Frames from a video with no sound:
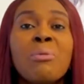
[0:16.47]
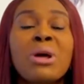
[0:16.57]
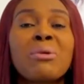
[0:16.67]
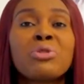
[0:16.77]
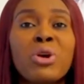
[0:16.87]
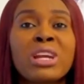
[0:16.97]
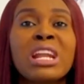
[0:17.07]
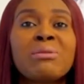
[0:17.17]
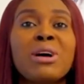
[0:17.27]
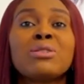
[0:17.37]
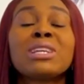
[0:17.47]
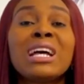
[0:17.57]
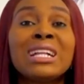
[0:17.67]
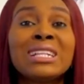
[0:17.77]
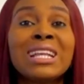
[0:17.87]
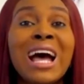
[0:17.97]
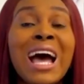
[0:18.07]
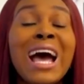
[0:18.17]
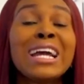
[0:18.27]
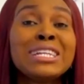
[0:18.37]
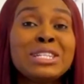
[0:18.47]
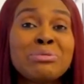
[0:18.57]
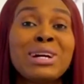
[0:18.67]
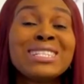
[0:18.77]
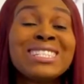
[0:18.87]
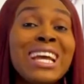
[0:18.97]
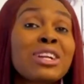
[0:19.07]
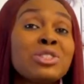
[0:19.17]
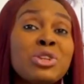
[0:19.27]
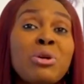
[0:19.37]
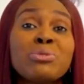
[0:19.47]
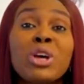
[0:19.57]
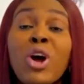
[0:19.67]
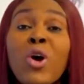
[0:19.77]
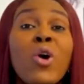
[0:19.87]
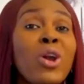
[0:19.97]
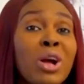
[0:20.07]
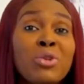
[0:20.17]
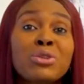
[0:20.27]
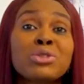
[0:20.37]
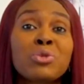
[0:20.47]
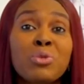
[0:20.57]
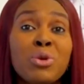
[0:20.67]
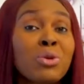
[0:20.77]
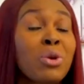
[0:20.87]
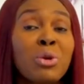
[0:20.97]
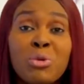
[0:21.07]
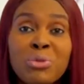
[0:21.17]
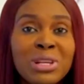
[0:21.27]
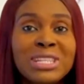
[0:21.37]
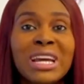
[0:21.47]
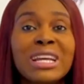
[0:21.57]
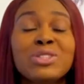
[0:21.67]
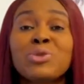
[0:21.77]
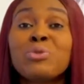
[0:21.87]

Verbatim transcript: but I'm talking about high demand tech jobs all across the world globally, guys.